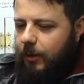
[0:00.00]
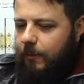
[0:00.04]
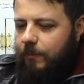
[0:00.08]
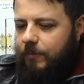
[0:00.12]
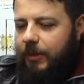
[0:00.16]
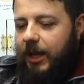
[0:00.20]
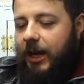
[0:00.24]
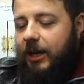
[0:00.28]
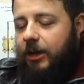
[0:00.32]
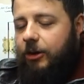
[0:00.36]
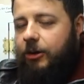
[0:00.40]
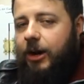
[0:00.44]

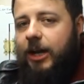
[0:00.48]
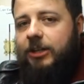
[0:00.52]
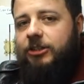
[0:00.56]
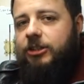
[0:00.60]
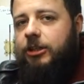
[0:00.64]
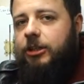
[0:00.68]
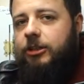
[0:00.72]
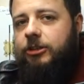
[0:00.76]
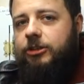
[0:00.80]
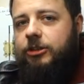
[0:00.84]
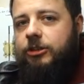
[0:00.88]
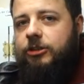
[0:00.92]
That
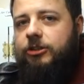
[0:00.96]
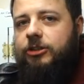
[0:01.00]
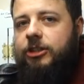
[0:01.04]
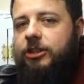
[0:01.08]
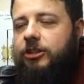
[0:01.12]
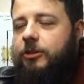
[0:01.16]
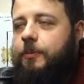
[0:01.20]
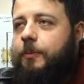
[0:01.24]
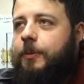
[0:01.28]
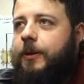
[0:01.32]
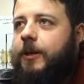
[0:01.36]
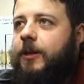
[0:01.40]
grassiness has
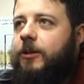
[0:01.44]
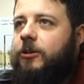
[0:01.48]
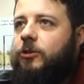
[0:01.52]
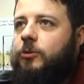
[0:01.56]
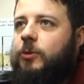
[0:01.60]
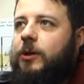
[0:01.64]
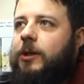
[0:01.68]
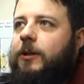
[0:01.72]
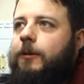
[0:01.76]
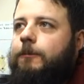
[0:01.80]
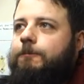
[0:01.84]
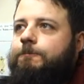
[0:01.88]
disappeared as
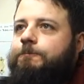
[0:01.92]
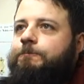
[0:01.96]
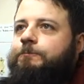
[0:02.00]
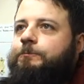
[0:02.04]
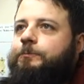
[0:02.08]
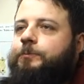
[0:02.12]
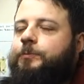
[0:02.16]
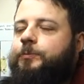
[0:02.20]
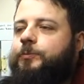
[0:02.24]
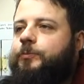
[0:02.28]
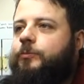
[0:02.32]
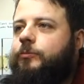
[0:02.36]
well.
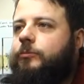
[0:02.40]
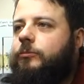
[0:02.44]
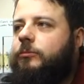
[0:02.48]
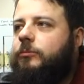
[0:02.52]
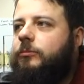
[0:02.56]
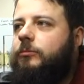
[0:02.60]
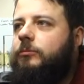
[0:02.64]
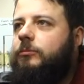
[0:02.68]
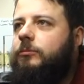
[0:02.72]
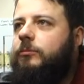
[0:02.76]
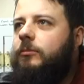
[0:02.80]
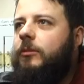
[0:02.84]

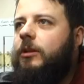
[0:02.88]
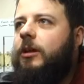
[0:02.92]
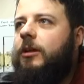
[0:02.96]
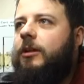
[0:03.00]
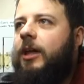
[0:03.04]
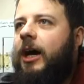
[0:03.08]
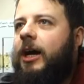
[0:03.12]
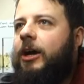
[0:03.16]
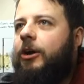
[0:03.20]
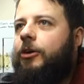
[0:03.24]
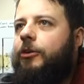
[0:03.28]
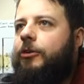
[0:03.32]

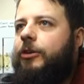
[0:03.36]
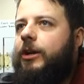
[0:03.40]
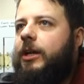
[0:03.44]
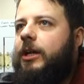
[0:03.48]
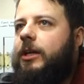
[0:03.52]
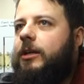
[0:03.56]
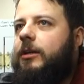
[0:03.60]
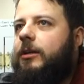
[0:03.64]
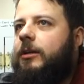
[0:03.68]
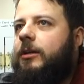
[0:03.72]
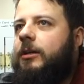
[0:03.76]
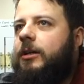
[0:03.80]
That
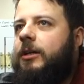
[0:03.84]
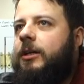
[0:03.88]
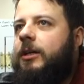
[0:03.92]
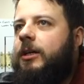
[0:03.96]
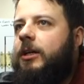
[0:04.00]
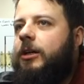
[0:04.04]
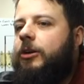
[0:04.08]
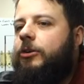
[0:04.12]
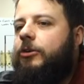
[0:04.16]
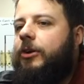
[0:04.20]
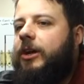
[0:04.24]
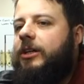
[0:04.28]
green
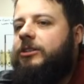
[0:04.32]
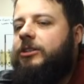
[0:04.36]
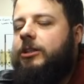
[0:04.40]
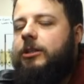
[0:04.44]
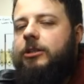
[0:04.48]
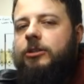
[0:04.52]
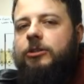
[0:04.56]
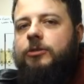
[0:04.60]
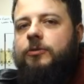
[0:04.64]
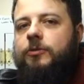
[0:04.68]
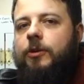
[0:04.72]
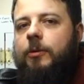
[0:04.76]

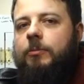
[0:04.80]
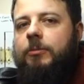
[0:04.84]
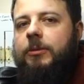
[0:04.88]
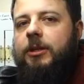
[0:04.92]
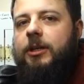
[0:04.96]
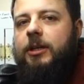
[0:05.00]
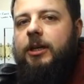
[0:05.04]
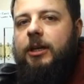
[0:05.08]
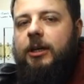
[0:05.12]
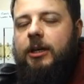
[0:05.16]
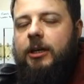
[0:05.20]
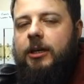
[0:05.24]
grassiness from
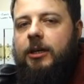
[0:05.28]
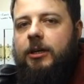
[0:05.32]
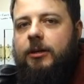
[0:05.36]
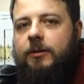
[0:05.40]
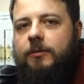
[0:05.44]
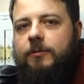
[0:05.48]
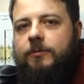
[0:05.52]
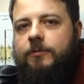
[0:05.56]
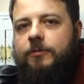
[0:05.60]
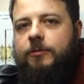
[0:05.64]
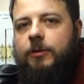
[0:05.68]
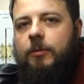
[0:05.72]
the
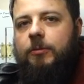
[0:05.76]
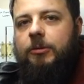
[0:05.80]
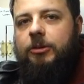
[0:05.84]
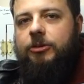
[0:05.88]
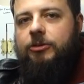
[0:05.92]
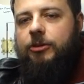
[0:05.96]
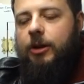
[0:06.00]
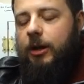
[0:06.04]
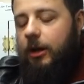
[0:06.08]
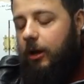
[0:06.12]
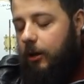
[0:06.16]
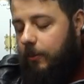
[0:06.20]

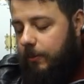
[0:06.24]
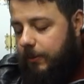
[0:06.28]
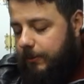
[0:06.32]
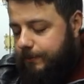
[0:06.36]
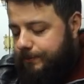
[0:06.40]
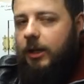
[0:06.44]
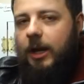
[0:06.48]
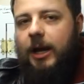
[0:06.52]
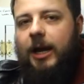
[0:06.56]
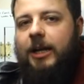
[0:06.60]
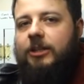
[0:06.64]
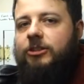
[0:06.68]
dry hop
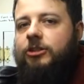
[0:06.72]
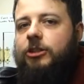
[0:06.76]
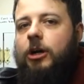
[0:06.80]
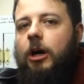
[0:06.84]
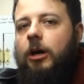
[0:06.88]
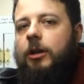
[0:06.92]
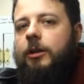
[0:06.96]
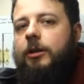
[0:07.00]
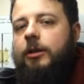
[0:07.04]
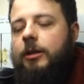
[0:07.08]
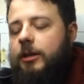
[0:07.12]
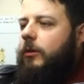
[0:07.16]
has
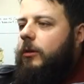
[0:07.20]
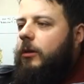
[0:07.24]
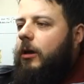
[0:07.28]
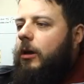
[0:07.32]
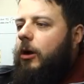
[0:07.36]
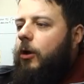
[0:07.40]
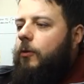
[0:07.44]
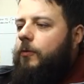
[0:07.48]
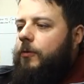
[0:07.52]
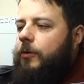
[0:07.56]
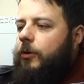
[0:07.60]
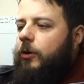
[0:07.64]
gone.
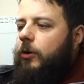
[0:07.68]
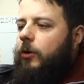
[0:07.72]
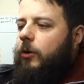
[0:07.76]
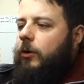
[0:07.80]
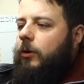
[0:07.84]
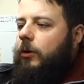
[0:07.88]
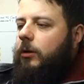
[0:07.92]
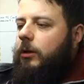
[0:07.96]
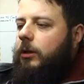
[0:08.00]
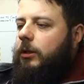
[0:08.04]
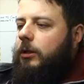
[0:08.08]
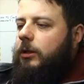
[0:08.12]

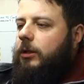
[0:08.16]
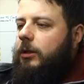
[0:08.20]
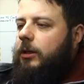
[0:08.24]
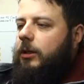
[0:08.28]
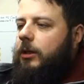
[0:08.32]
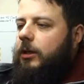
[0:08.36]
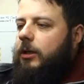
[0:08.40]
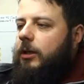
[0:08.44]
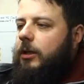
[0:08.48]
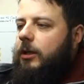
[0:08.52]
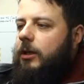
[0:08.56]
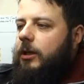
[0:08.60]
Overall,
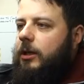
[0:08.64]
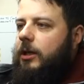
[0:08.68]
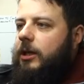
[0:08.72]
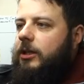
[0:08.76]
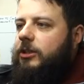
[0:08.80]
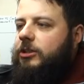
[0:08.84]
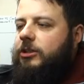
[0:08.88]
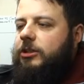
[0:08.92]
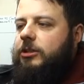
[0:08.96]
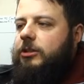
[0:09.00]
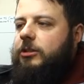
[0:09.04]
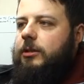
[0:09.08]

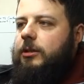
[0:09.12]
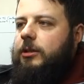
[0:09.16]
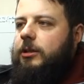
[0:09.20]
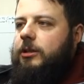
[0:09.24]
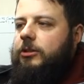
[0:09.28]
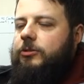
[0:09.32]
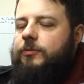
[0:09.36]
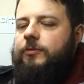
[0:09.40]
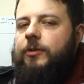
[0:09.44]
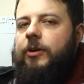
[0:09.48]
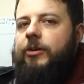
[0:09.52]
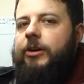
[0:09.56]
it's
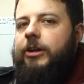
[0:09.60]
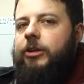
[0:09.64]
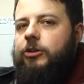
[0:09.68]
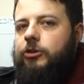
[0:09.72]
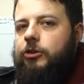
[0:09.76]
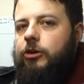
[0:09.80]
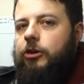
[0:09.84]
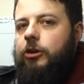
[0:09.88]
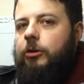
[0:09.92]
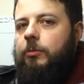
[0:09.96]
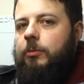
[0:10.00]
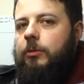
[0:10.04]
very
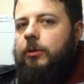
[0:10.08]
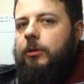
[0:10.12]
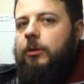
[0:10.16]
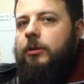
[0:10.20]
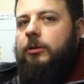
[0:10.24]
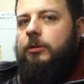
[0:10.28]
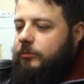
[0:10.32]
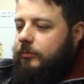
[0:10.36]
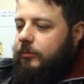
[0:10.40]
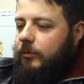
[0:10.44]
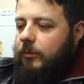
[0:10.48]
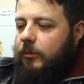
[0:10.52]
enjoyable.
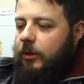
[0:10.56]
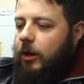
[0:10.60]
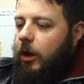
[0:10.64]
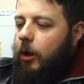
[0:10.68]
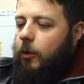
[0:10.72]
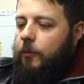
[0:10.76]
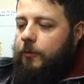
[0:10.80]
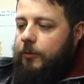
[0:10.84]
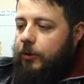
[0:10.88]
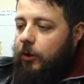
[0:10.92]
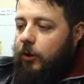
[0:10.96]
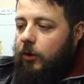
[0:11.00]

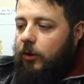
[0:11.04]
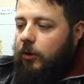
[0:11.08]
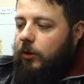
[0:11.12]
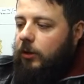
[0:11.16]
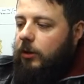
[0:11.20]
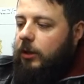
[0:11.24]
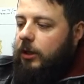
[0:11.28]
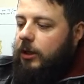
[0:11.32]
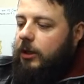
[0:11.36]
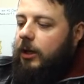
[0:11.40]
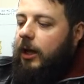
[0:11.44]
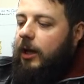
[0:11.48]

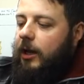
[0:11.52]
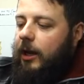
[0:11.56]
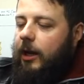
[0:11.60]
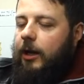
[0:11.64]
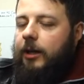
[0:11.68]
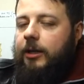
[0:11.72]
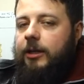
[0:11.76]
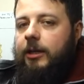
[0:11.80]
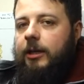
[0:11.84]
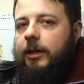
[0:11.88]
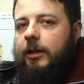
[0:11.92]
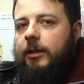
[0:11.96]
Overall, I
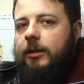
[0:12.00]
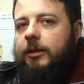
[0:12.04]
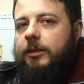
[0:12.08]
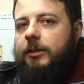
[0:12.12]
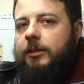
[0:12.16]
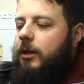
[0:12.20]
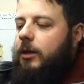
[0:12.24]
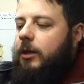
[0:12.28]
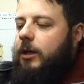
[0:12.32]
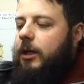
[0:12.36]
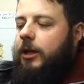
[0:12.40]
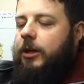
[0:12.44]
like it.
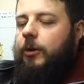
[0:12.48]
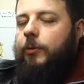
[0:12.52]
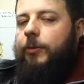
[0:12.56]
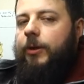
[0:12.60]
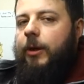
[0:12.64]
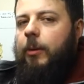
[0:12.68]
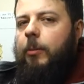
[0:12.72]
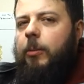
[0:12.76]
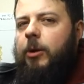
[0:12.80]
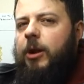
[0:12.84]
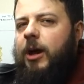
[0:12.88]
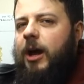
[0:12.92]
I don't
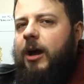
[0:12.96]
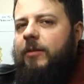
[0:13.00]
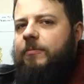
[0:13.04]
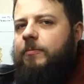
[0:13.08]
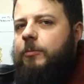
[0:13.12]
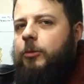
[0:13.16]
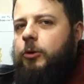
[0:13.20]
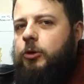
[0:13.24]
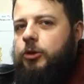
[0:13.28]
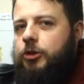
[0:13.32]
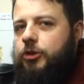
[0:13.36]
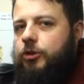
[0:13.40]
think I'm gonna have
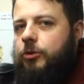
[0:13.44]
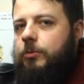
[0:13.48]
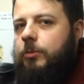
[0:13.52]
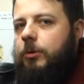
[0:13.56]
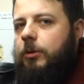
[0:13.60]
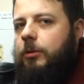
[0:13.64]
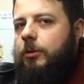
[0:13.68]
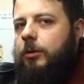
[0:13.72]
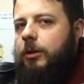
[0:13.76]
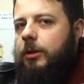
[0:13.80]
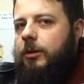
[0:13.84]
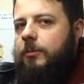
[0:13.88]
much
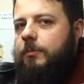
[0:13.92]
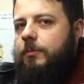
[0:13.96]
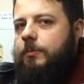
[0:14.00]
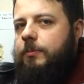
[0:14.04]
trouble